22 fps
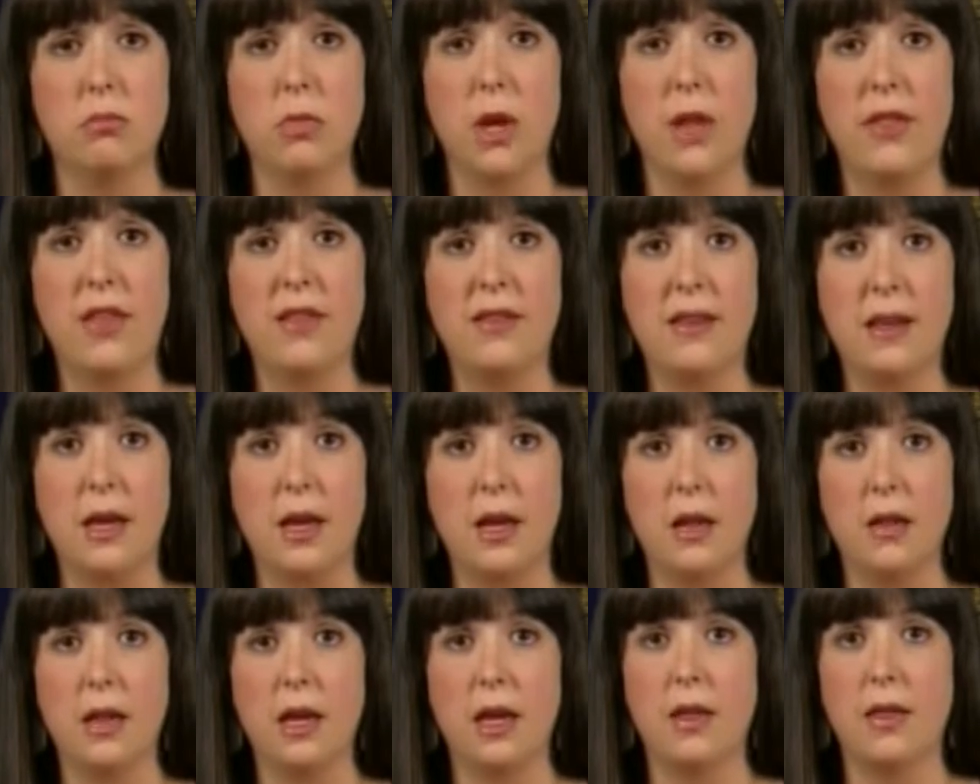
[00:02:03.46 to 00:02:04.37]
and that's it.
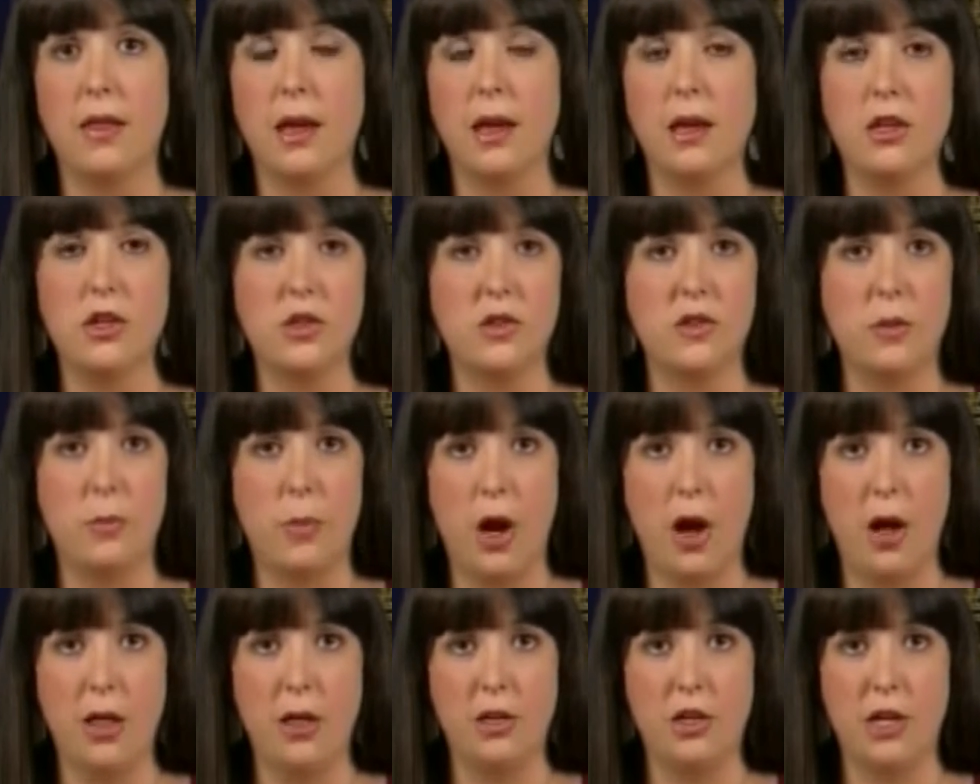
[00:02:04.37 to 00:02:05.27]
Like, they can just
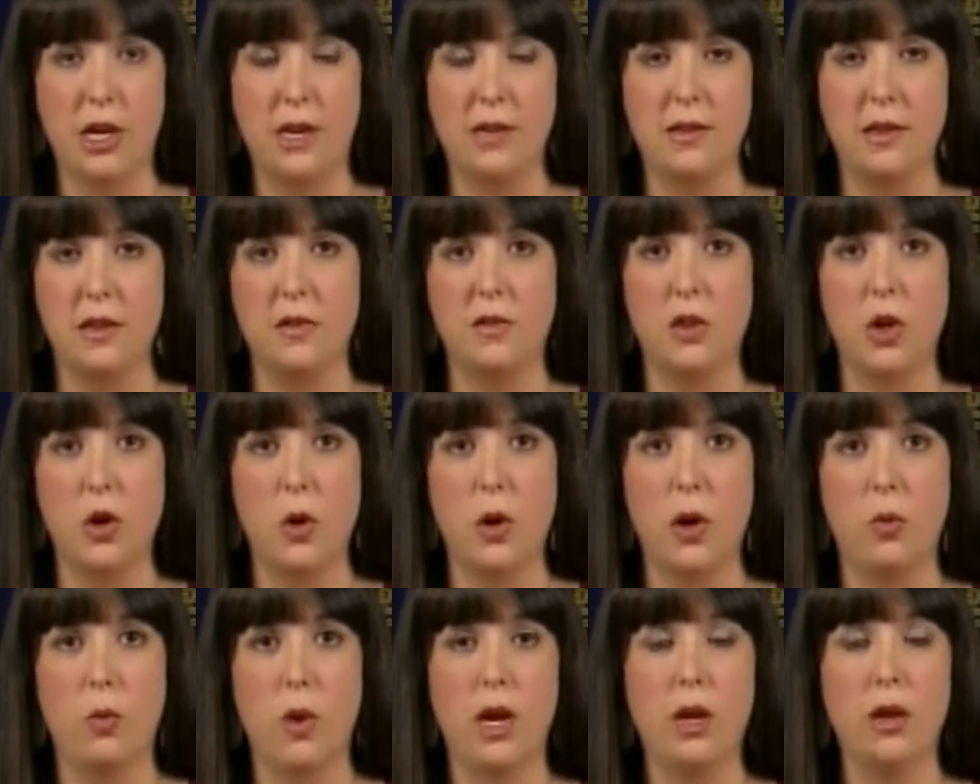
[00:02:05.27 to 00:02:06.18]
apologize, as though
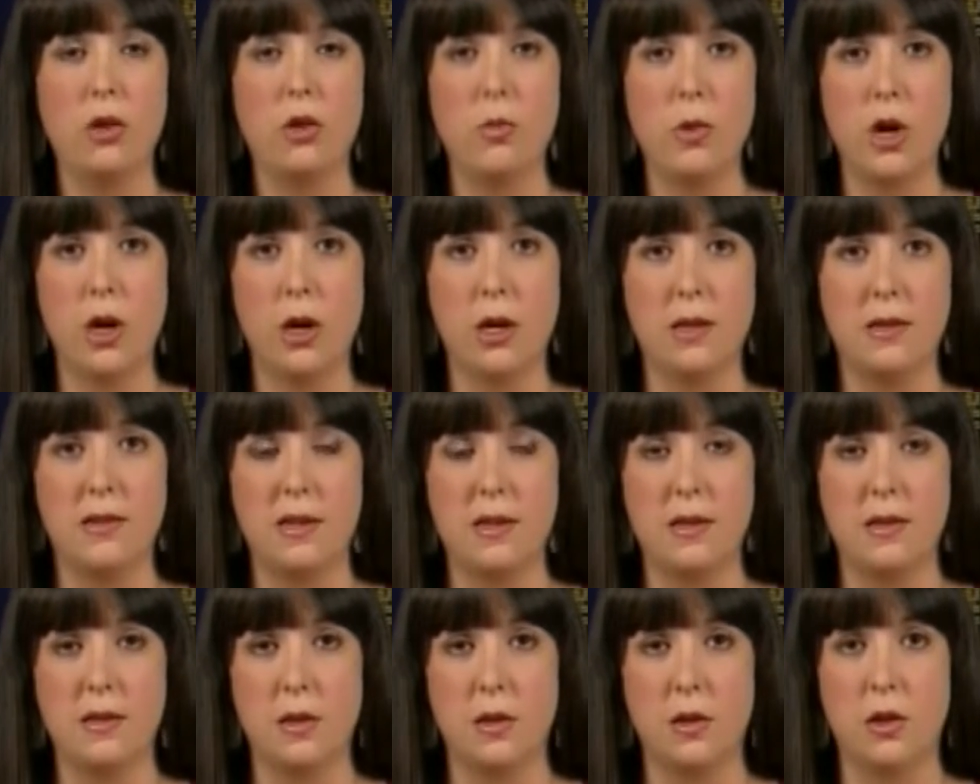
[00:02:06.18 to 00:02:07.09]
a regular American
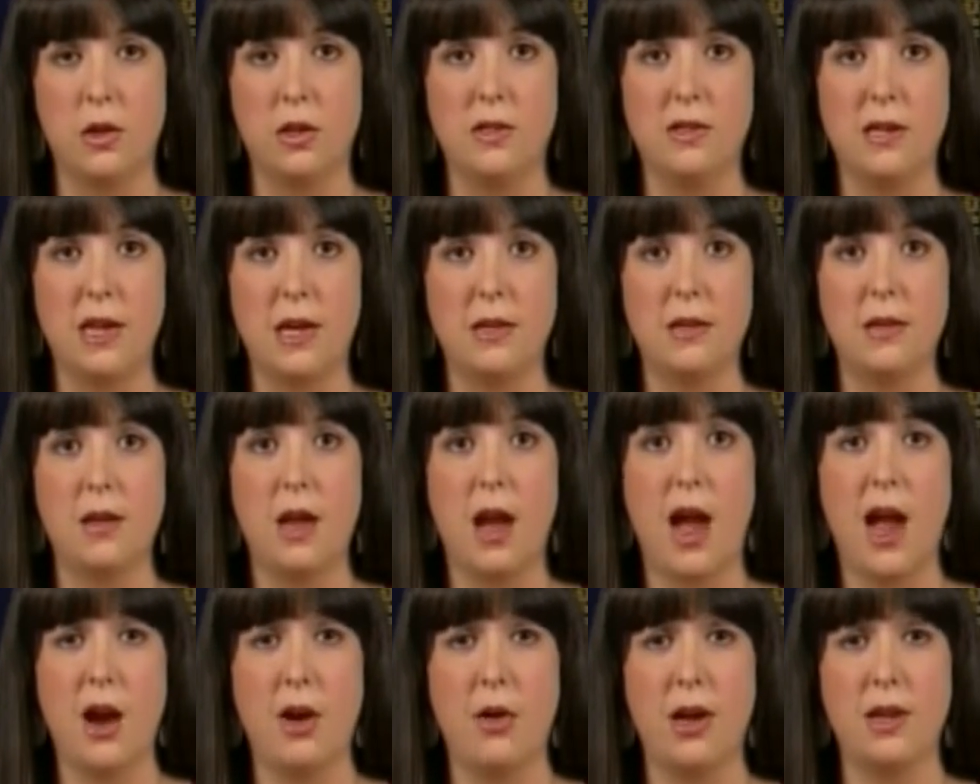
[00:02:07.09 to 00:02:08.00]
citizen could say to the
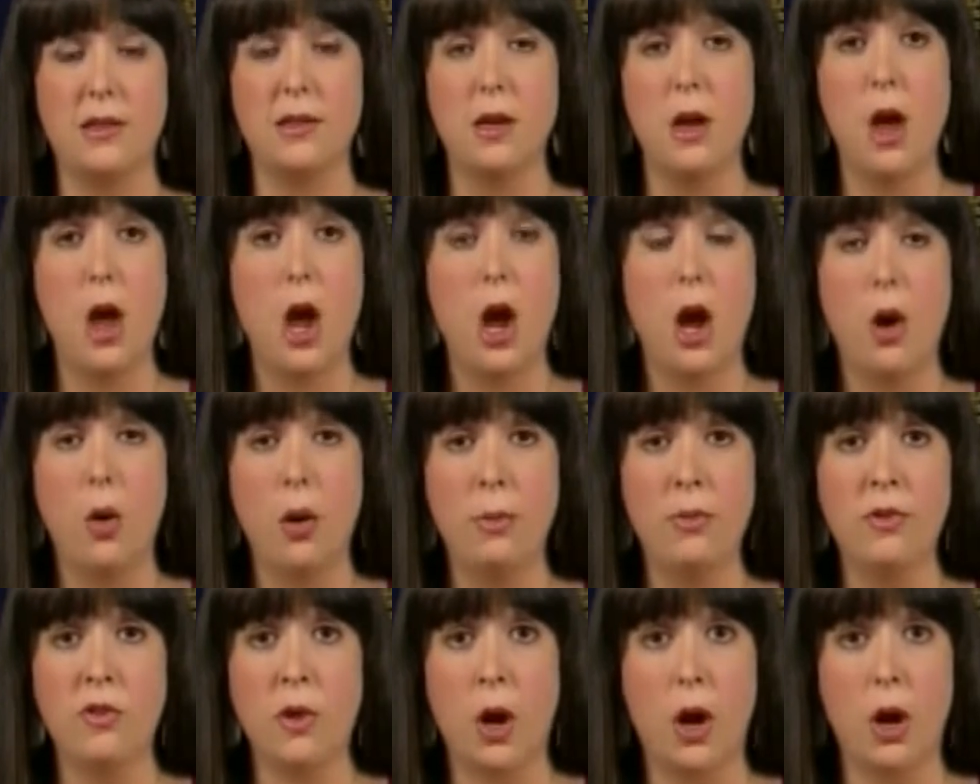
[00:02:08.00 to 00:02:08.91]
IRS, oh, I'm
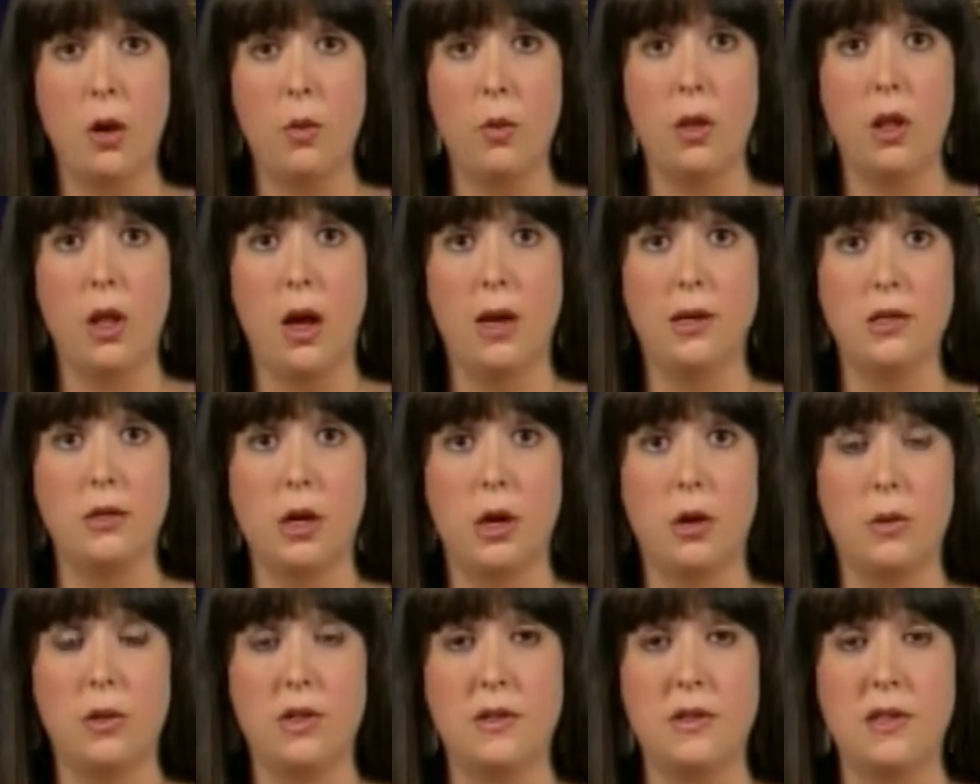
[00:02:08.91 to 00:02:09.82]
sorry we lost our
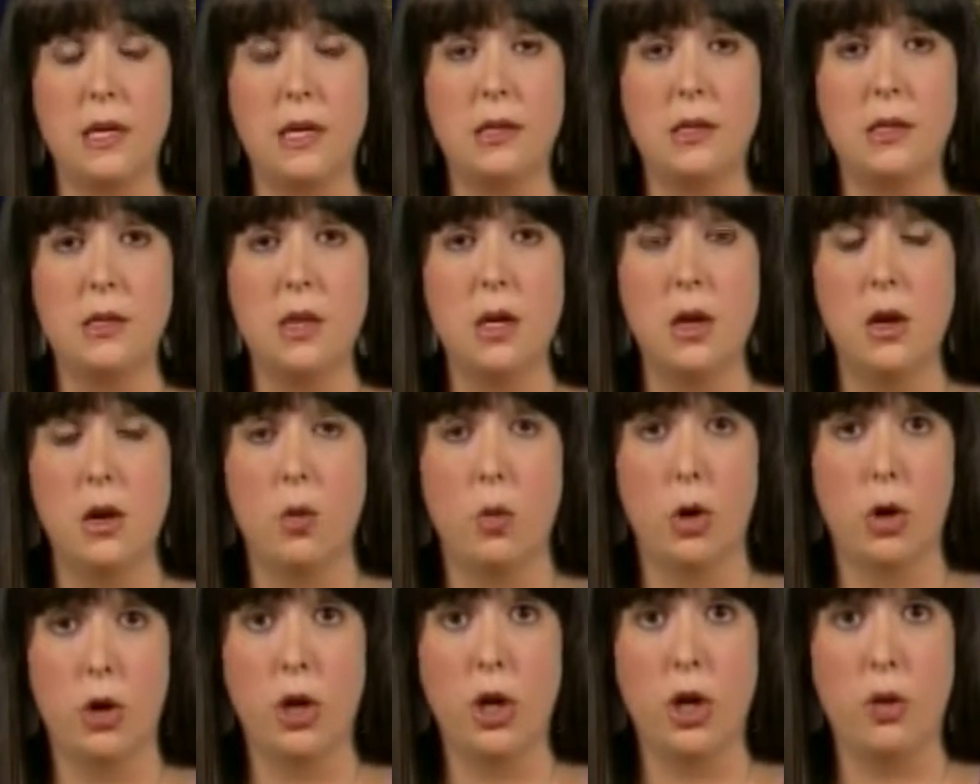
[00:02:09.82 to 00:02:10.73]
receipts.
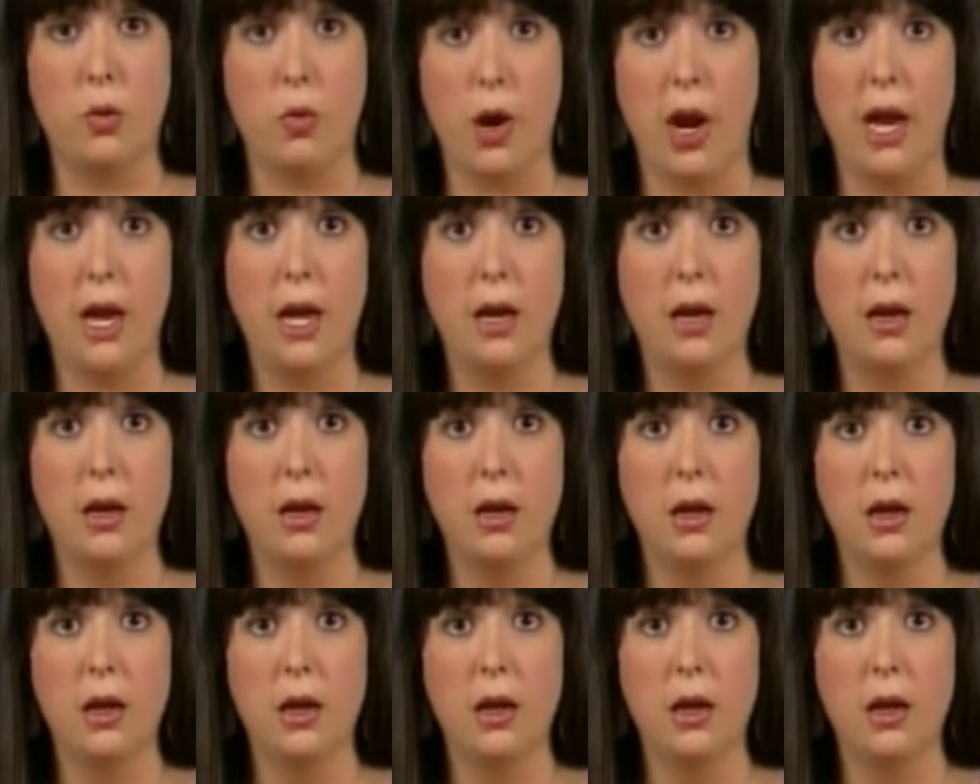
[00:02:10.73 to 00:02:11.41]
We're good, right?